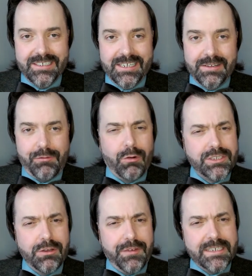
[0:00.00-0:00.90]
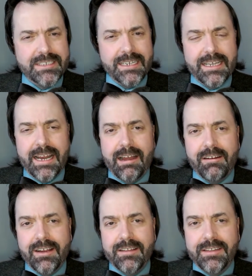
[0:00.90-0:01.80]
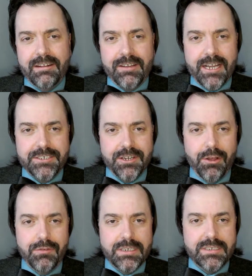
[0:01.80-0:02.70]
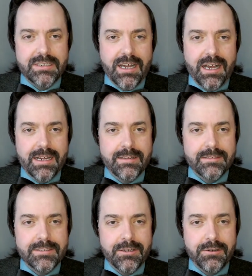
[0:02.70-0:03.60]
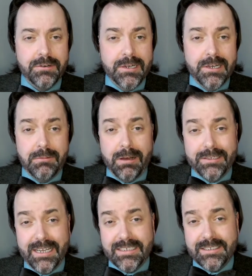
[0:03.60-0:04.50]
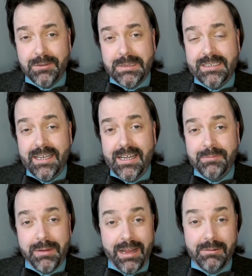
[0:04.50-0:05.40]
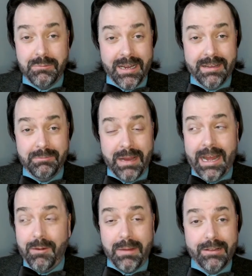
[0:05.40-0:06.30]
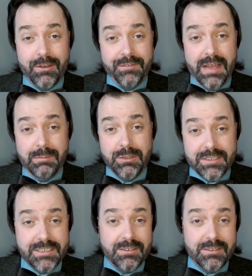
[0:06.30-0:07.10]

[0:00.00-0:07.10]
Of course, though, if I decide to get a haircut, then I'll catch COVID and die. And so, well, yes, I'll be dead, but my hair might look fabulous.